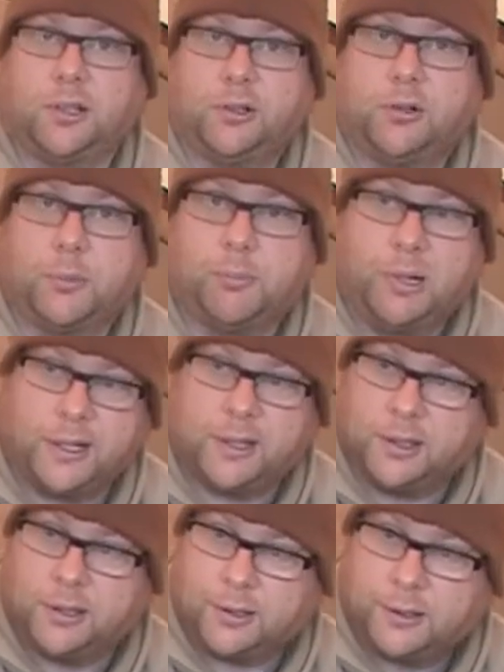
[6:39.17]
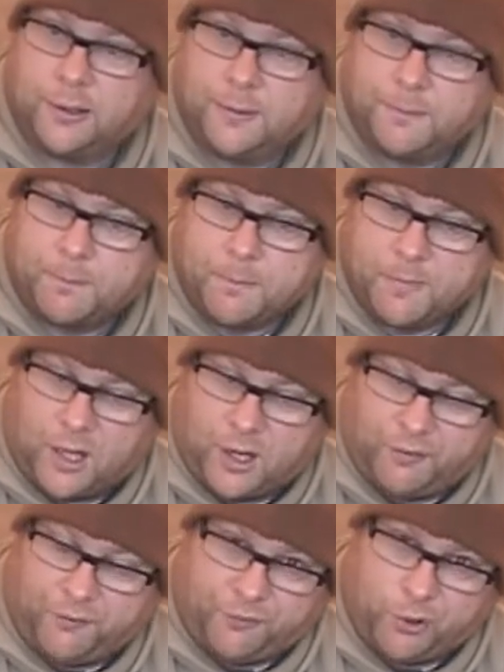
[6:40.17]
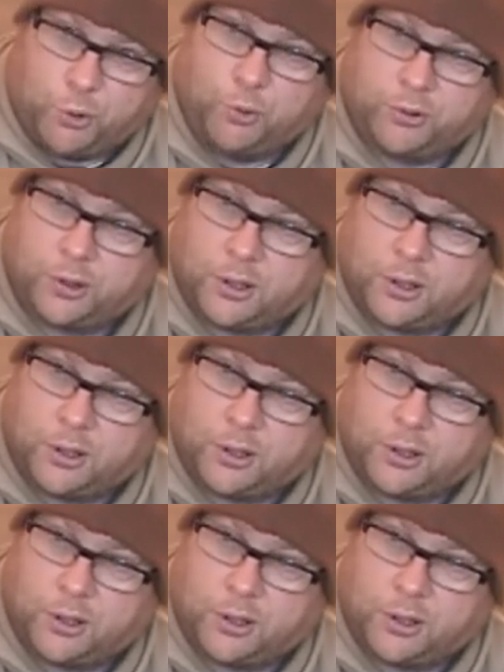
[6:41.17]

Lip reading: done a blend of a fruit